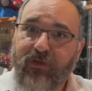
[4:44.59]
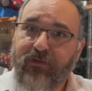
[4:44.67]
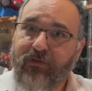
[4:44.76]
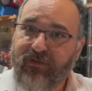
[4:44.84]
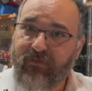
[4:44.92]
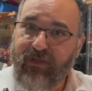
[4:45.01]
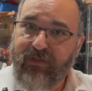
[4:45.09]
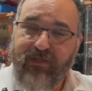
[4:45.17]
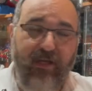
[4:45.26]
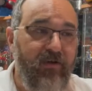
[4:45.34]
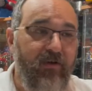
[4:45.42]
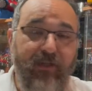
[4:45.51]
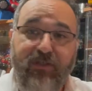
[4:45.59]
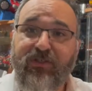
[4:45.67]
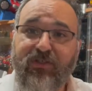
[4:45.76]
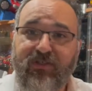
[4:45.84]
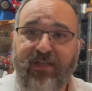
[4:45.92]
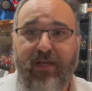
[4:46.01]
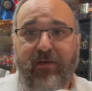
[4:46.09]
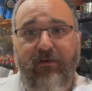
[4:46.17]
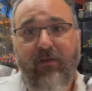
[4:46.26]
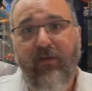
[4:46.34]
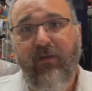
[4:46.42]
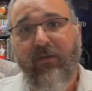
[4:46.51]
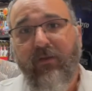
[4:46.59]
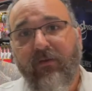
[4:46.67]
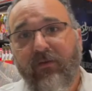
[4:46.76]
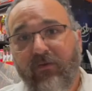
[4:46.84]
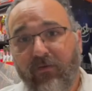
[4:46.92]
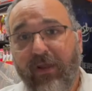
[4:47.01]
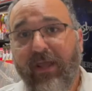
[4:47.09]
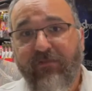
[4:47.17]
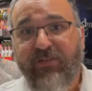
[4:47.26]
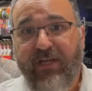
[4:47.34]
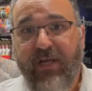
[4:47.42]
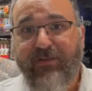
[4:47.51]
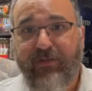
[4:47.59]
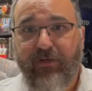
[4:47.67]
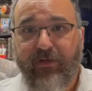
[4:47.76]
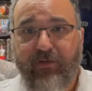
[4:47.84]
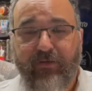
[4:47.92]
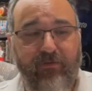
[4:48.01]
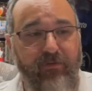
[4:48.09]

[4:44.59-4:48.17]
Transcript: Doesn't mean it's not good, it's just dated. We have jazz here.